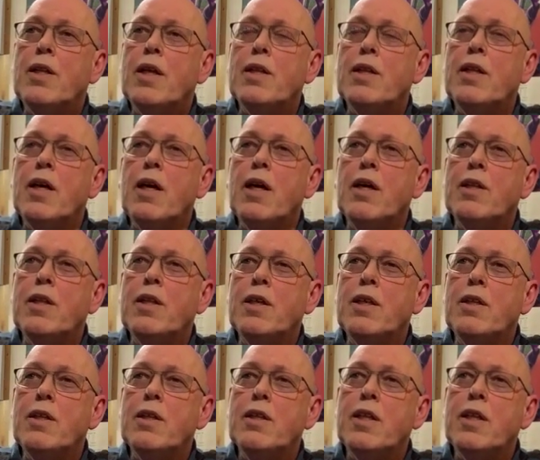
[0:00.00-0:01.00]
and I had
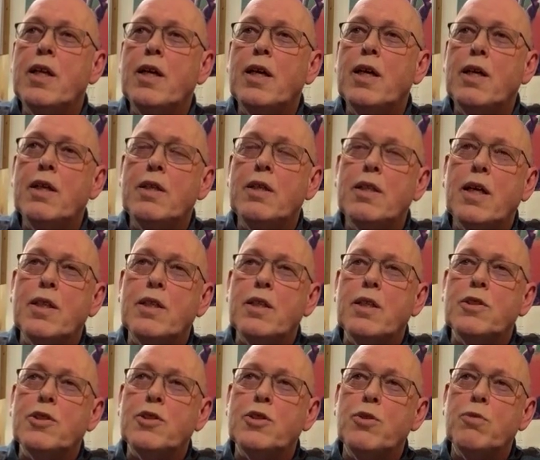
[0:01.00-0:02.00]
in there that
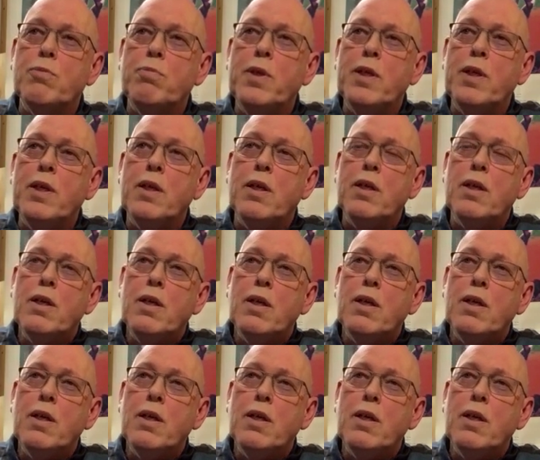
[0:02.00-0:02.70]
it should be